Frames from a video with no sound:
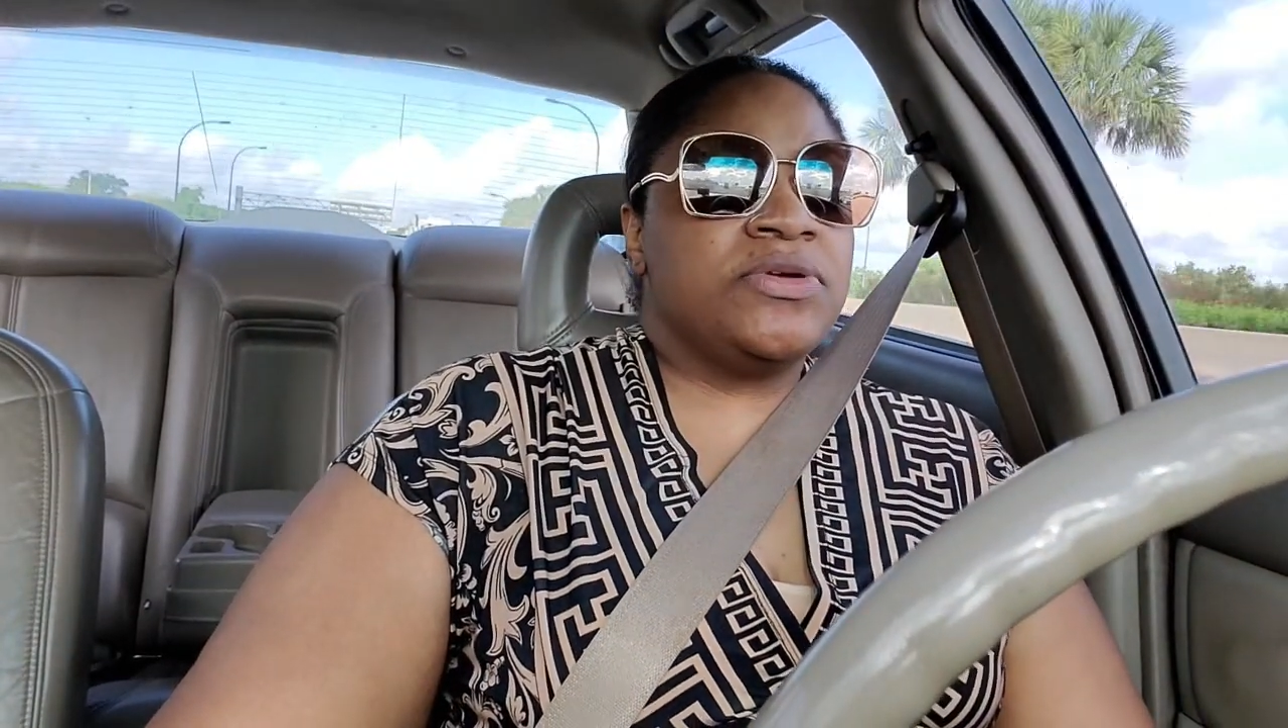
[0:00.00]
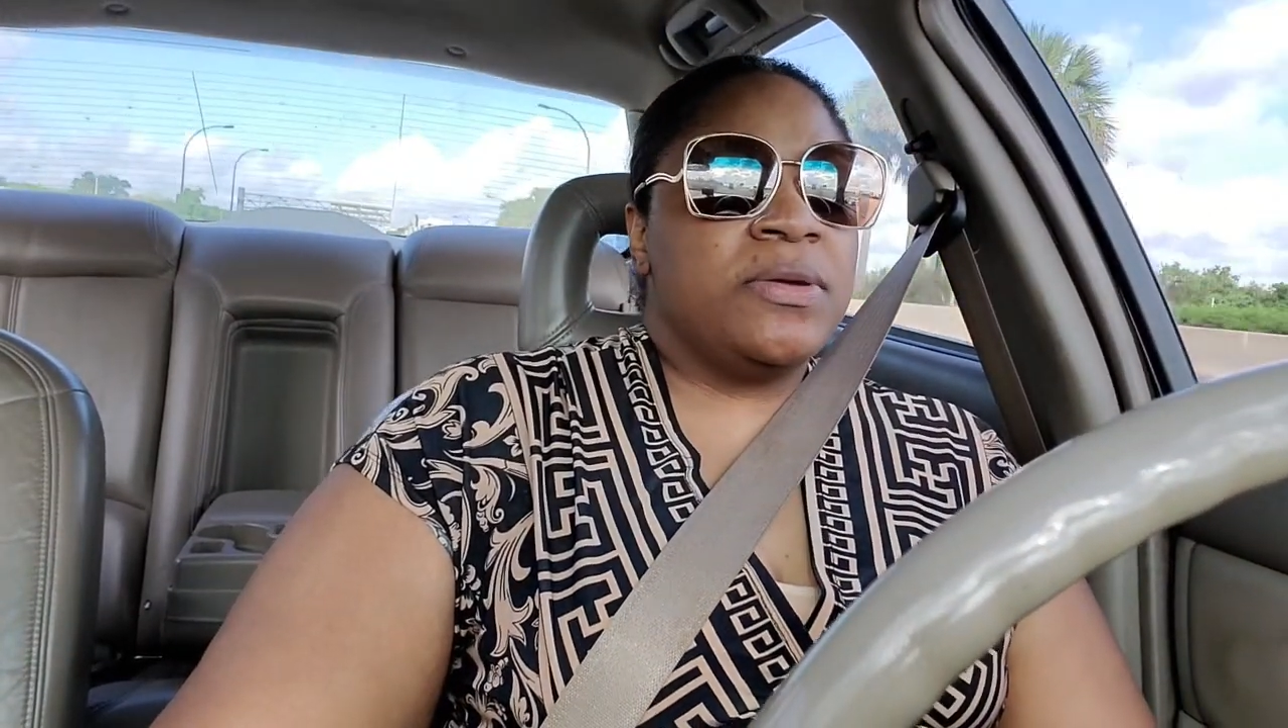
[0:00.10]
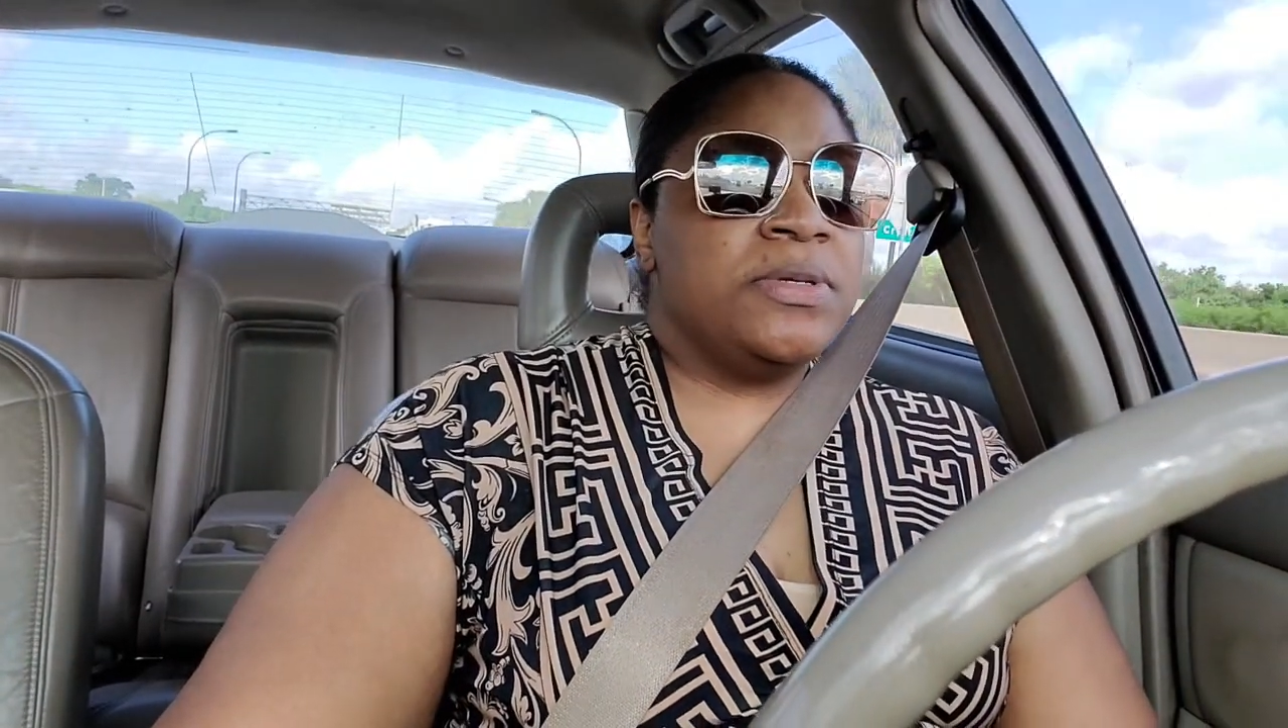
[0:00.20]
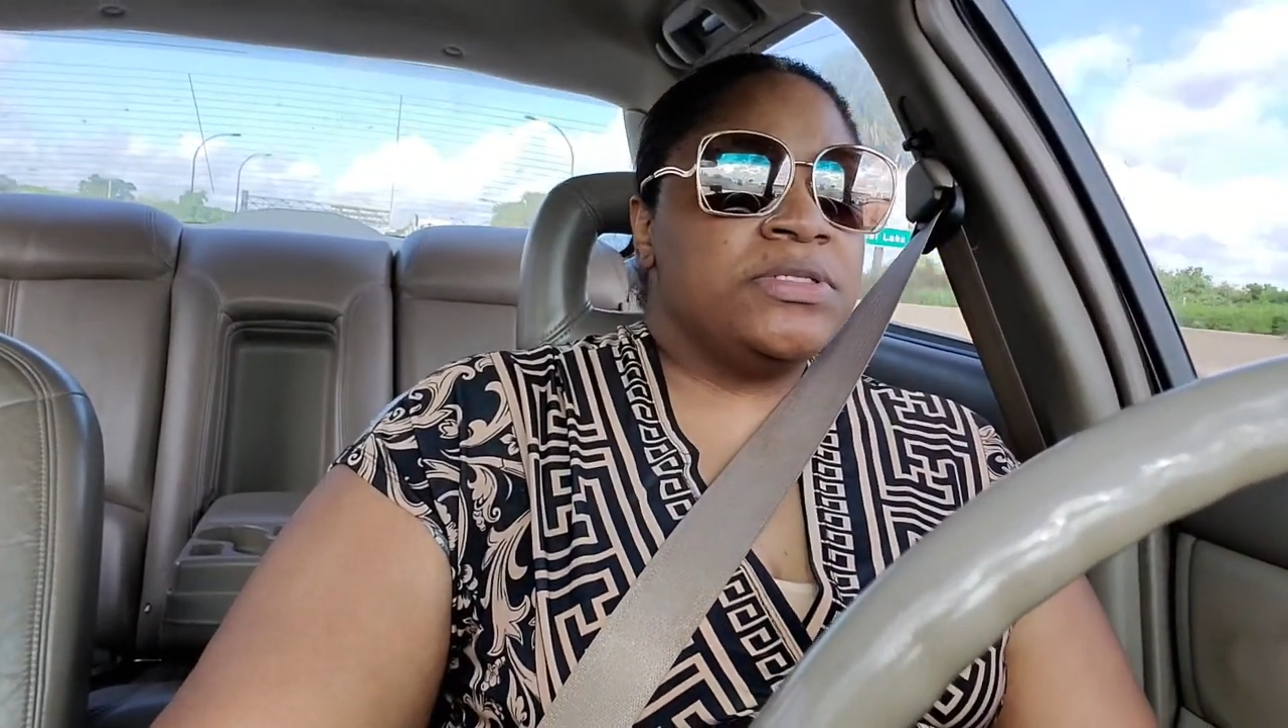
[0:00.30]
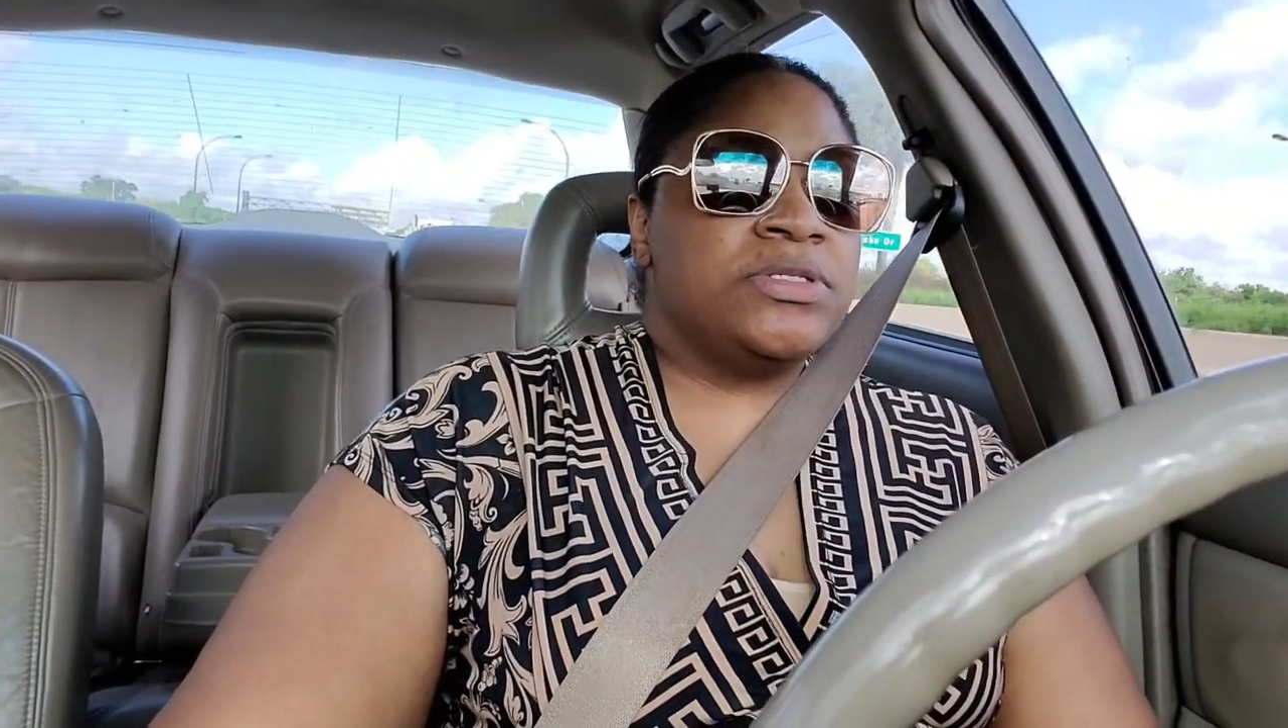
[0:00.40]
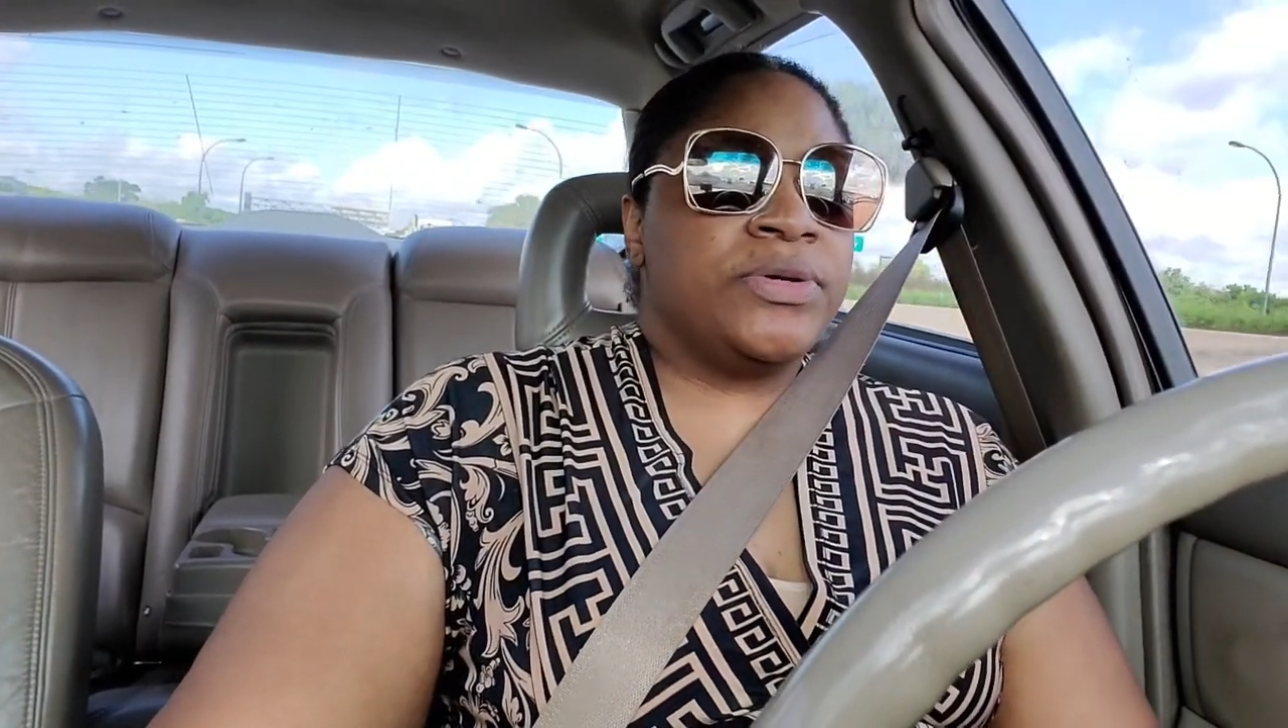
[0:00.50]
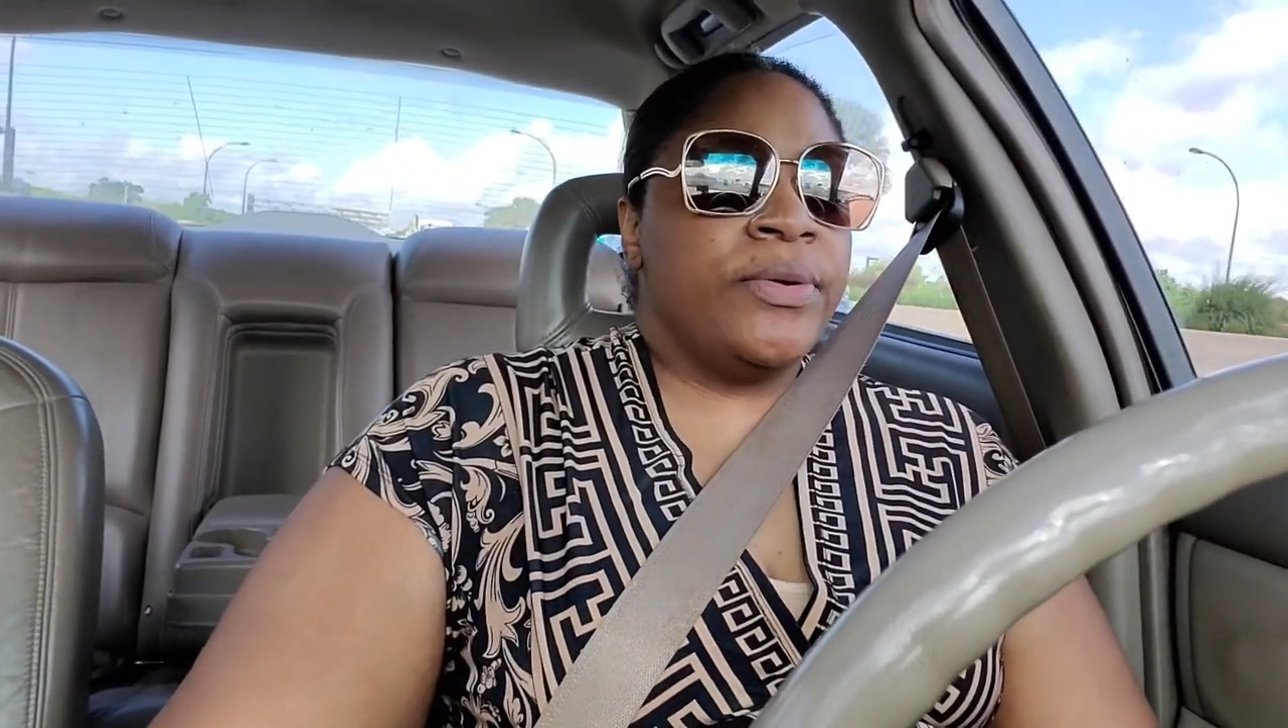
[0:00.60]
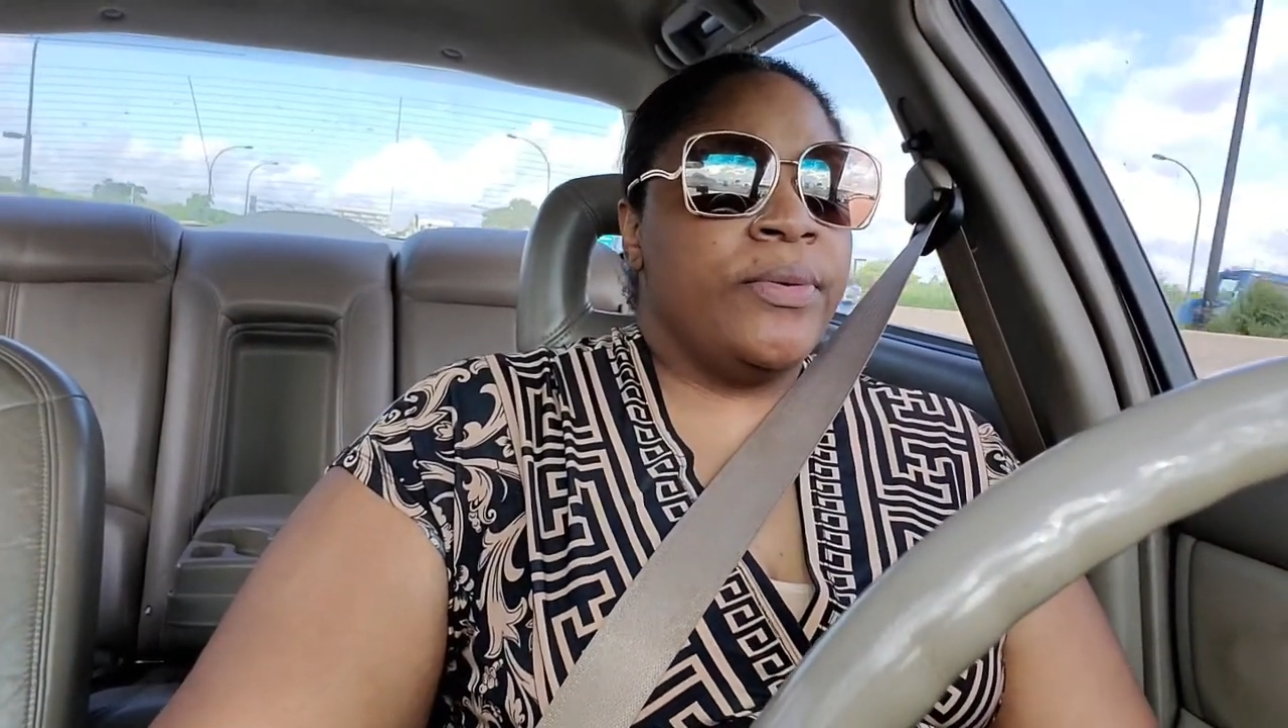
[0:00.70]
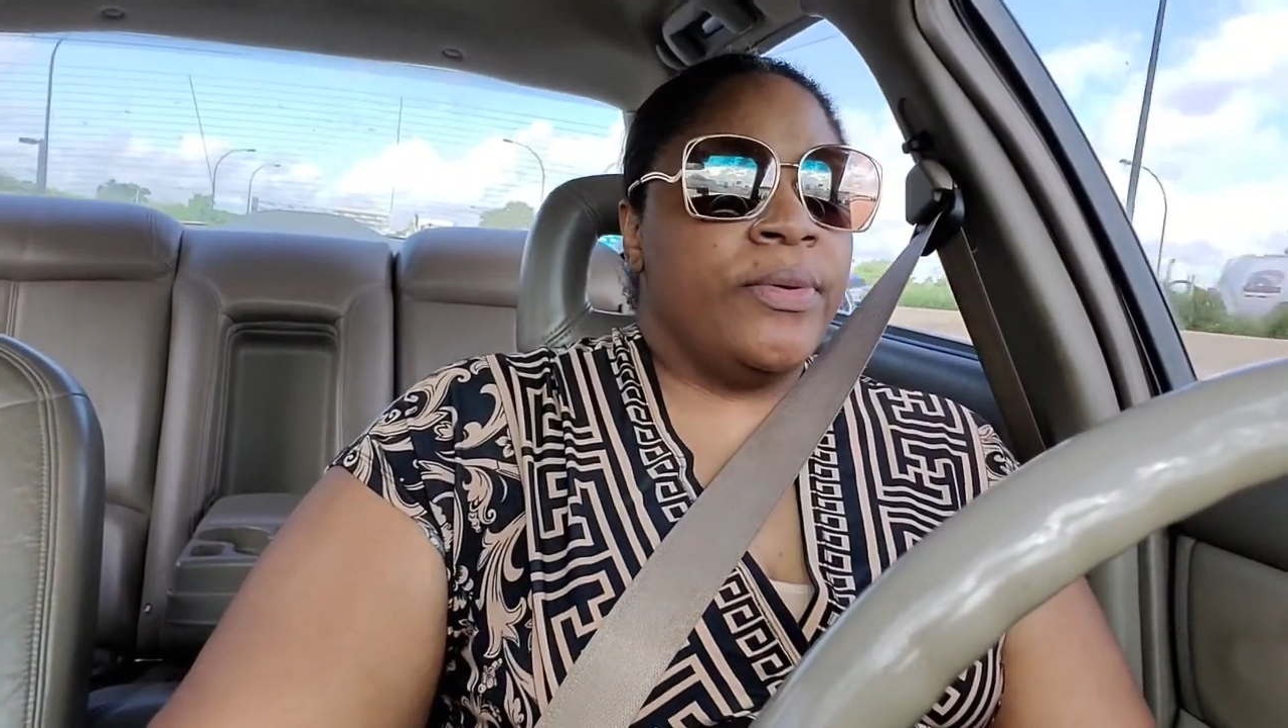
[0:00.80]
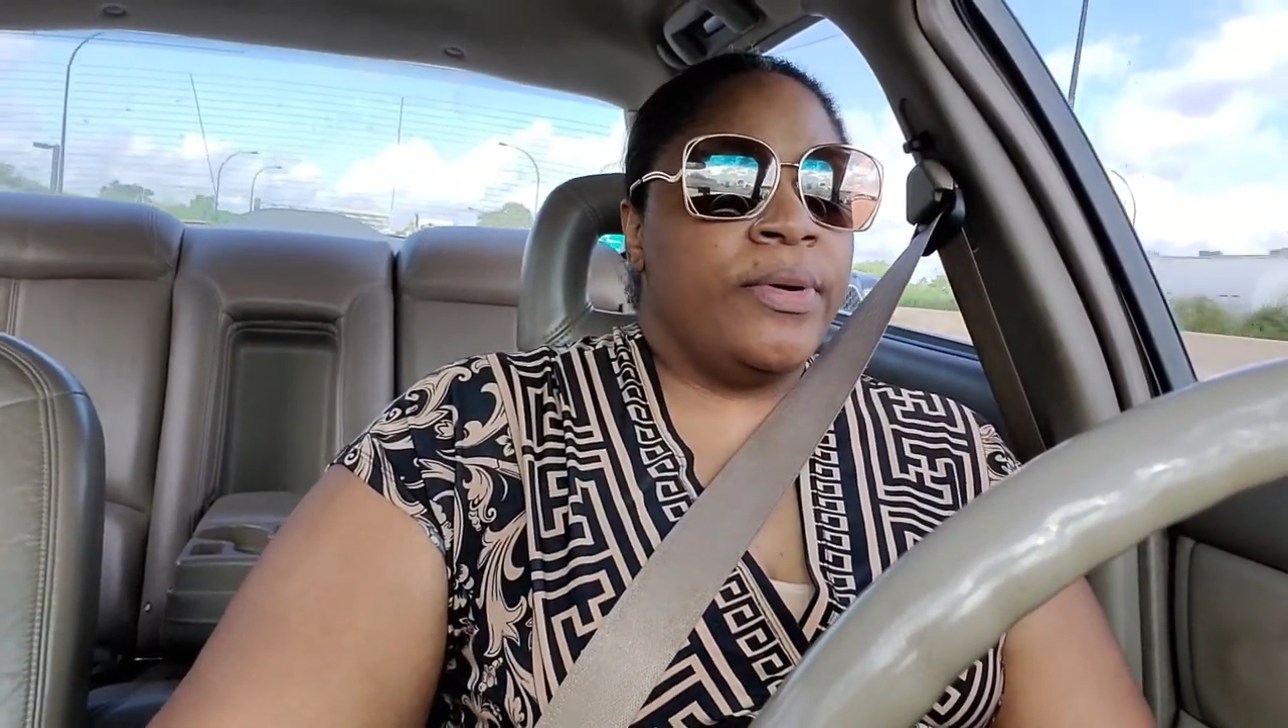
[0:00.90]
trimester
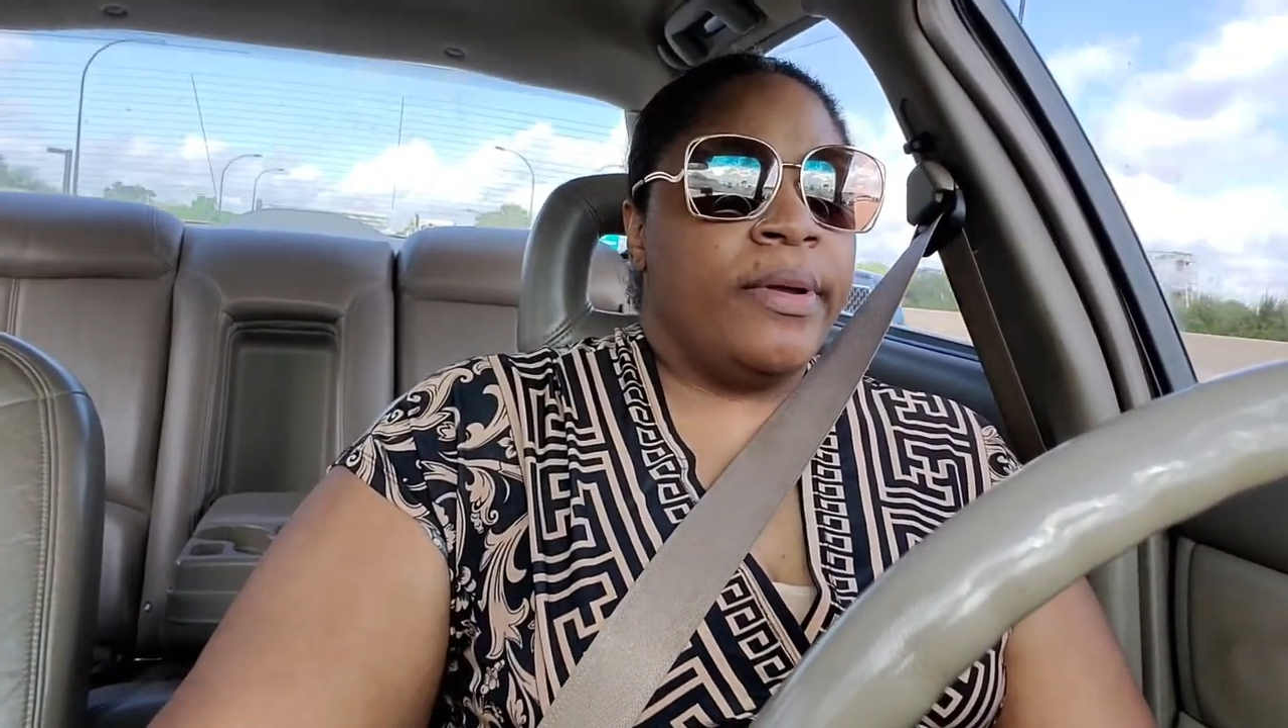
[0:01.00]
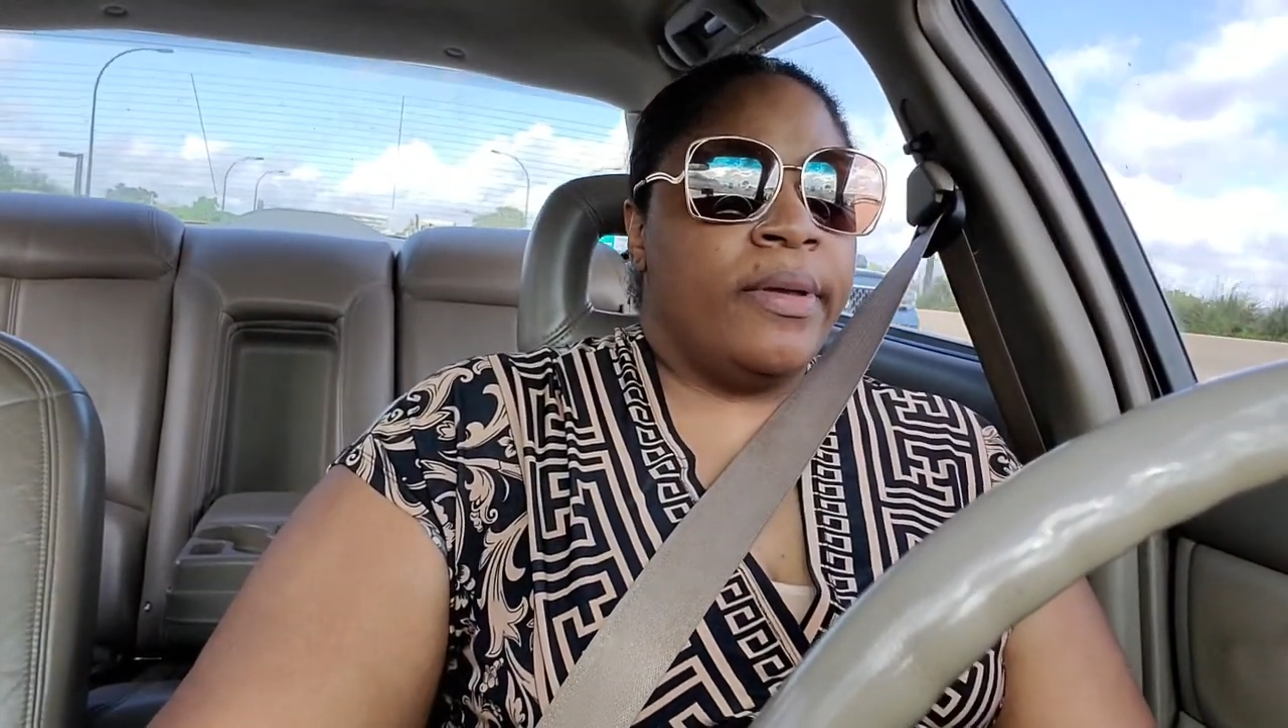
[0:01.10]
or